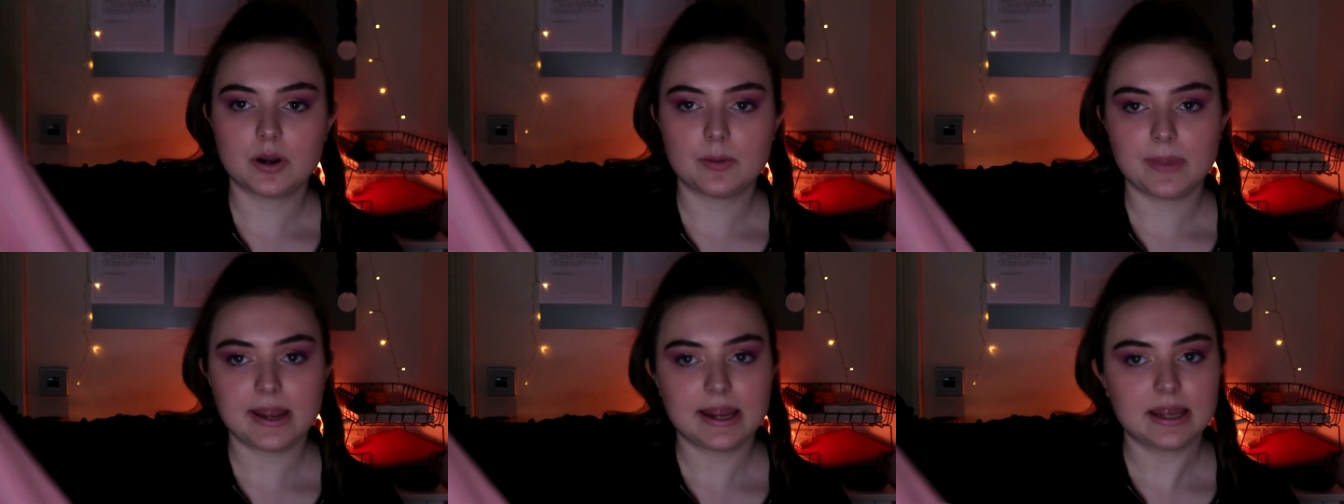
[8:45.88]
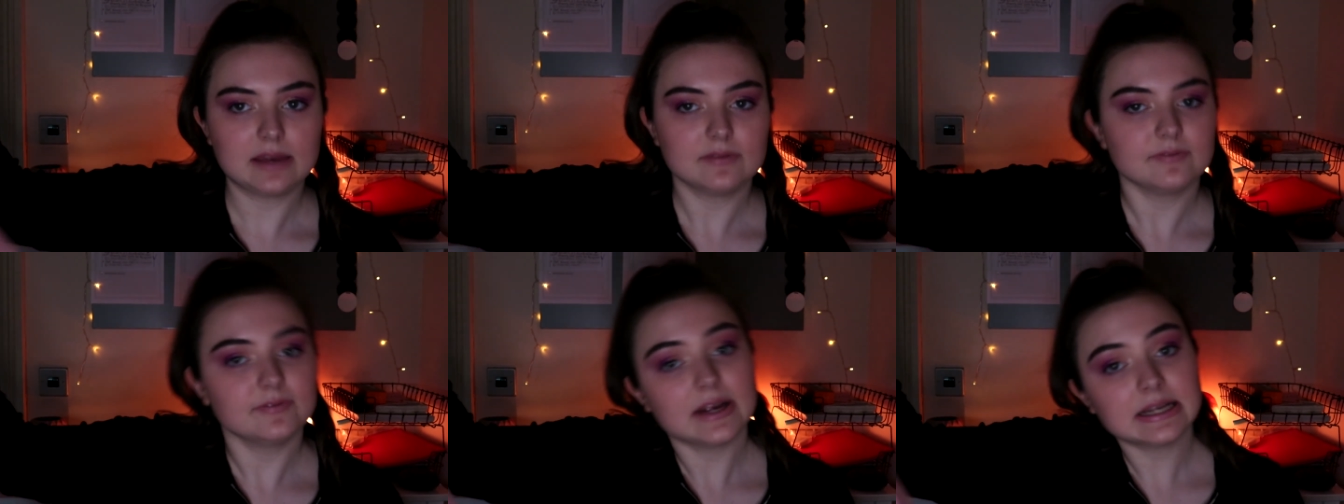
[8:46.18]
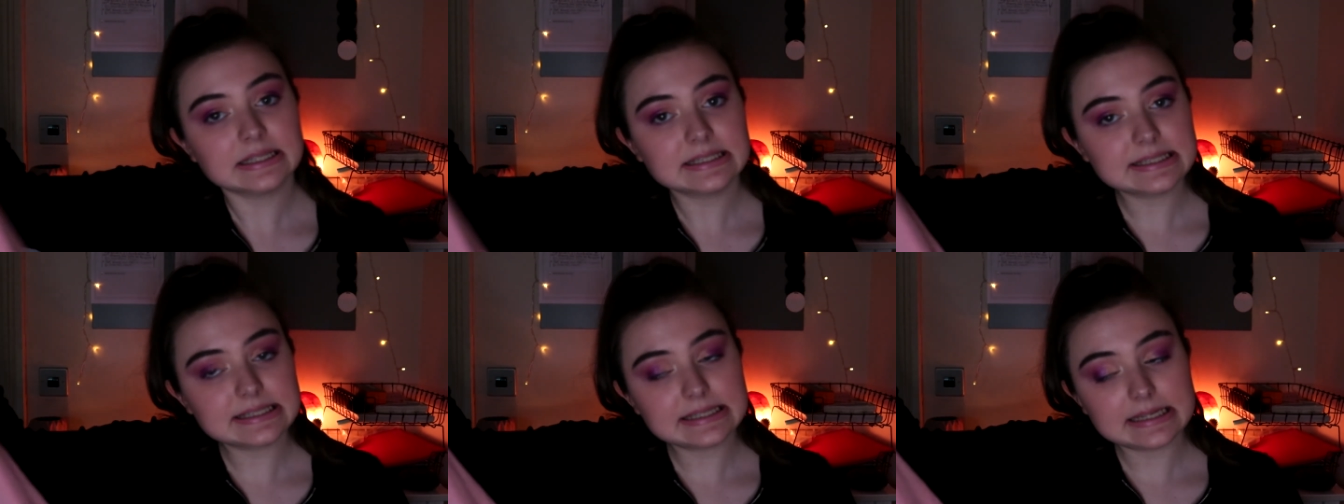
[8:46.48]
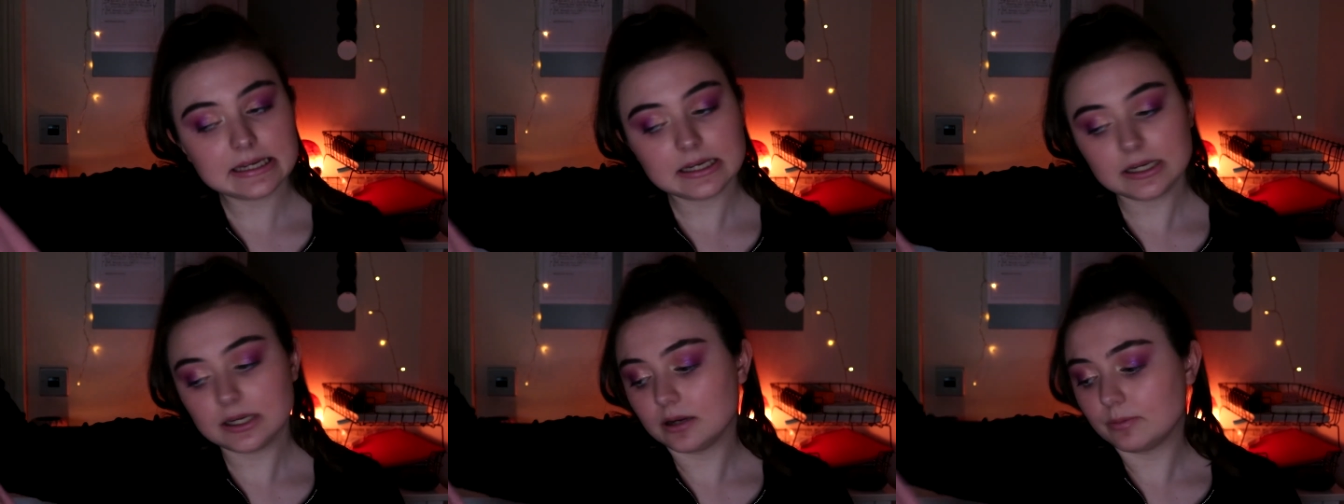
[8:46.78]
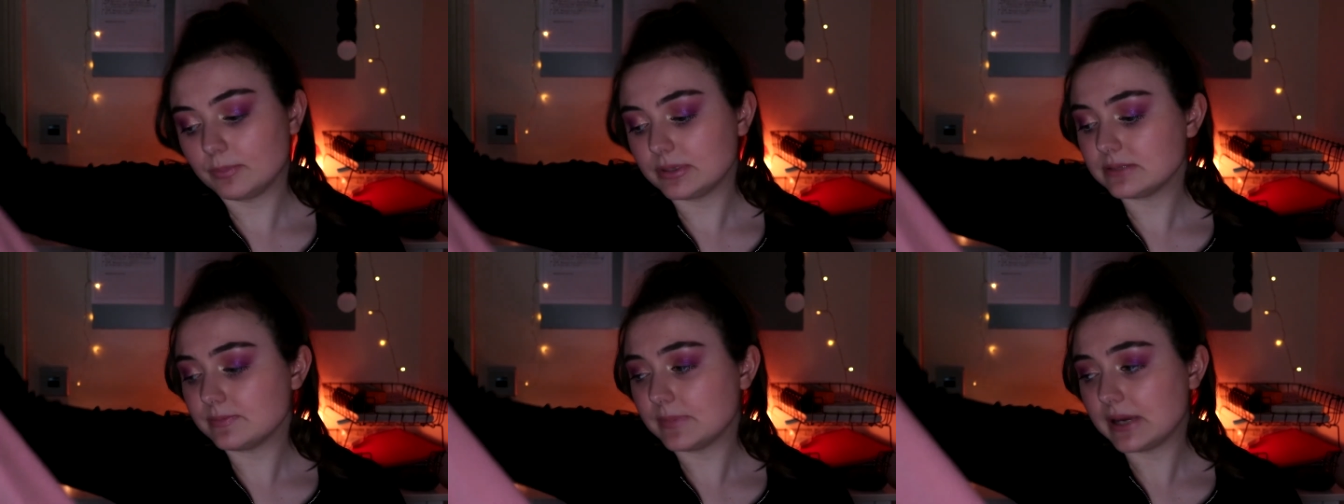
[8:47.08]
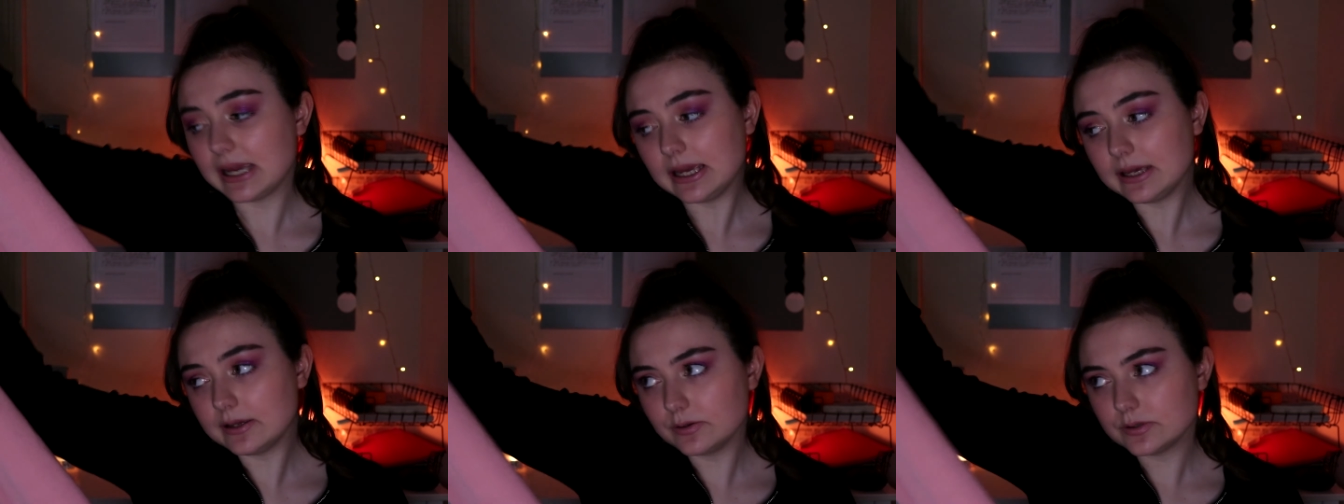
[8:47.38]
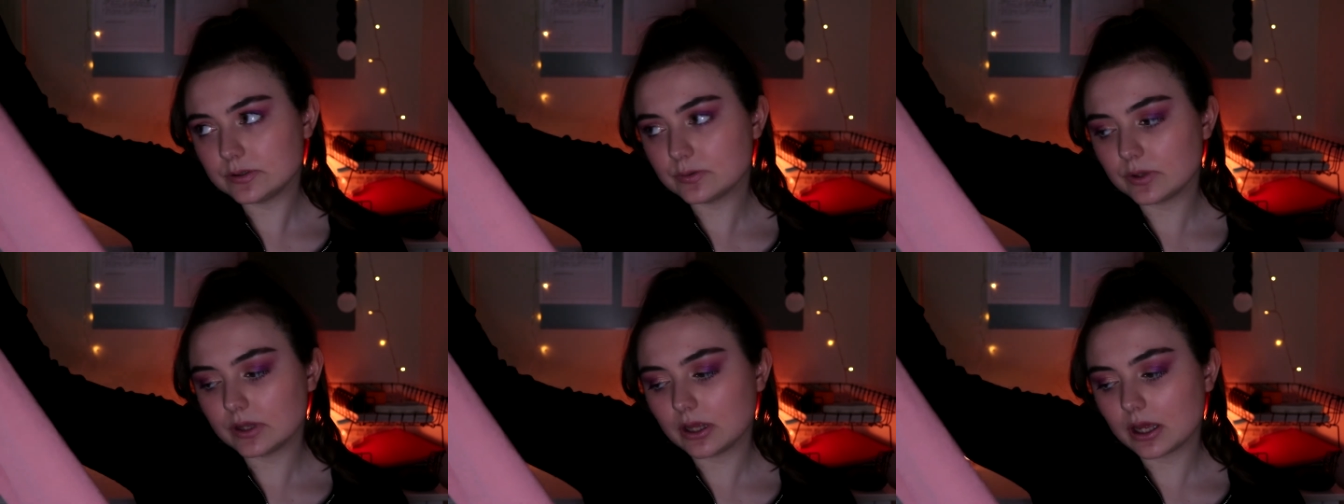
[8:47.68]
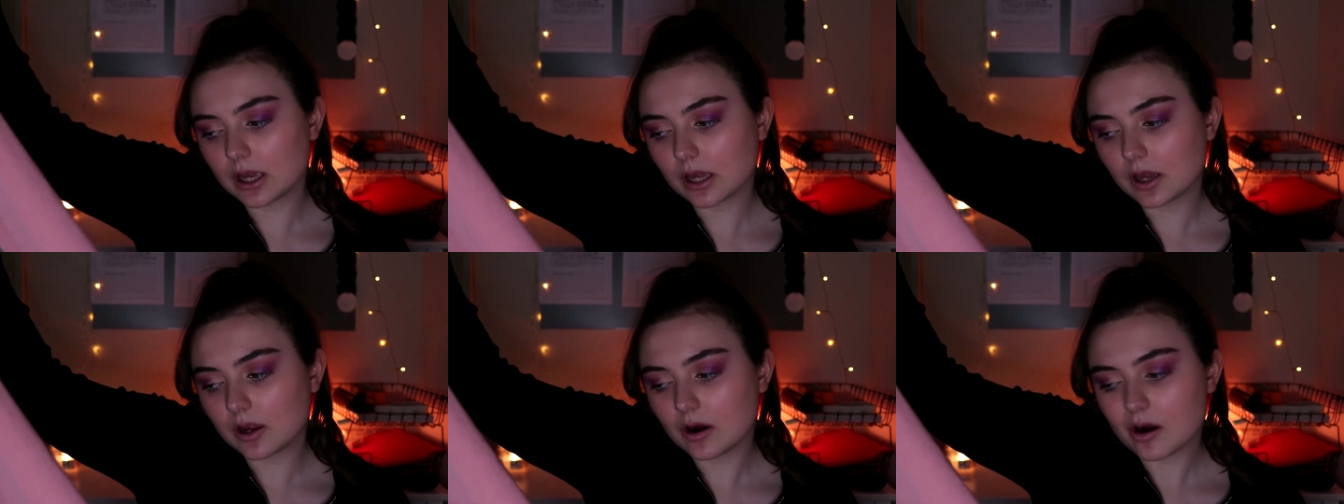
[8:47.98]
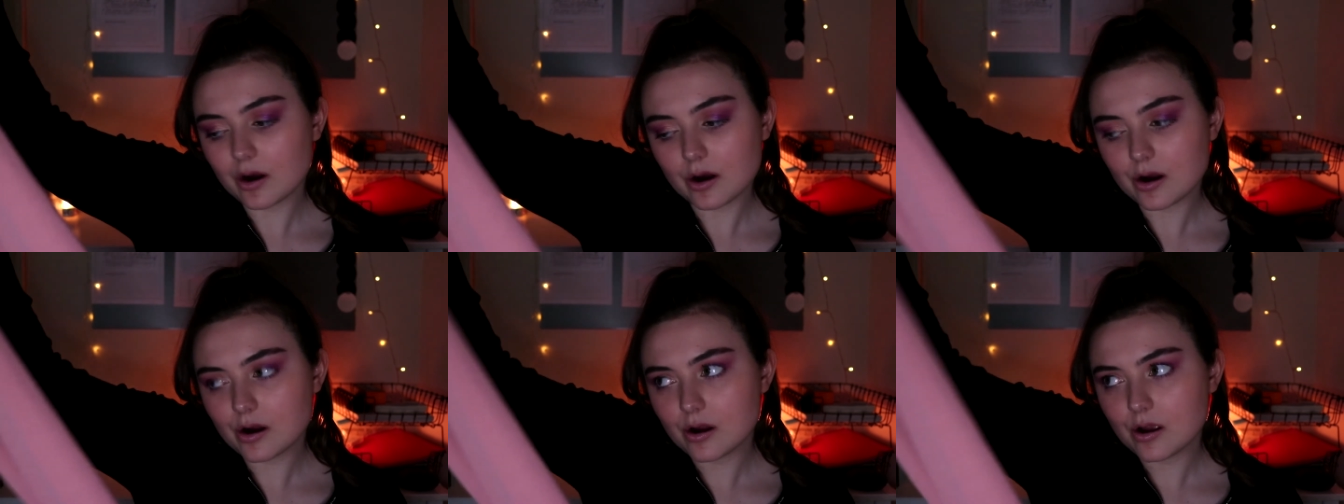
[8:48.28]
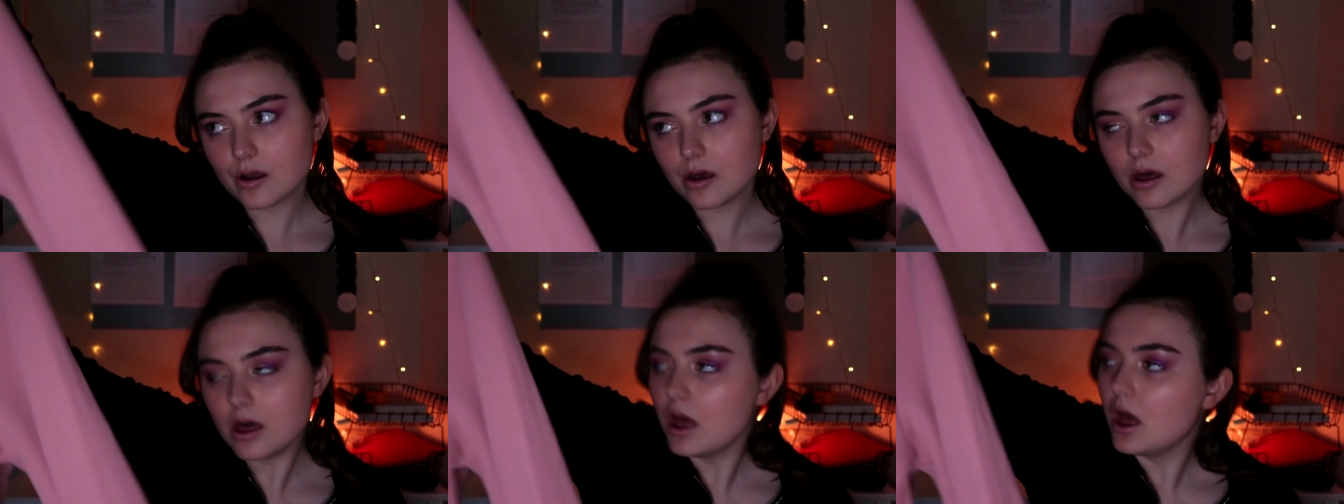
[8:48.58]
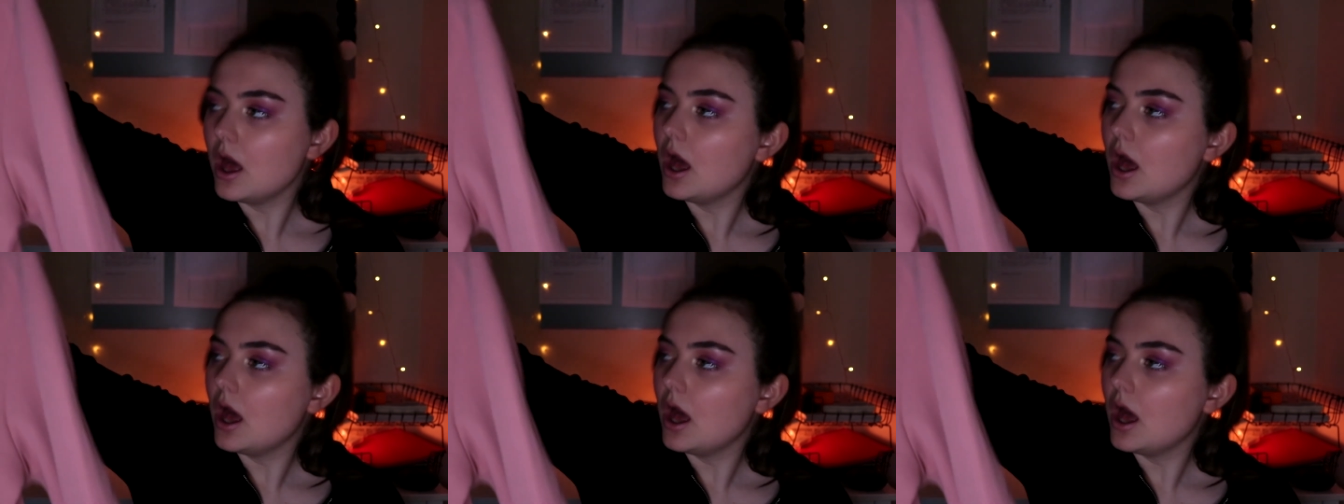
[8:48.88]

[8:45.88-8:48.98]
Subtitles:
make it fancy, put some heels with it, girl.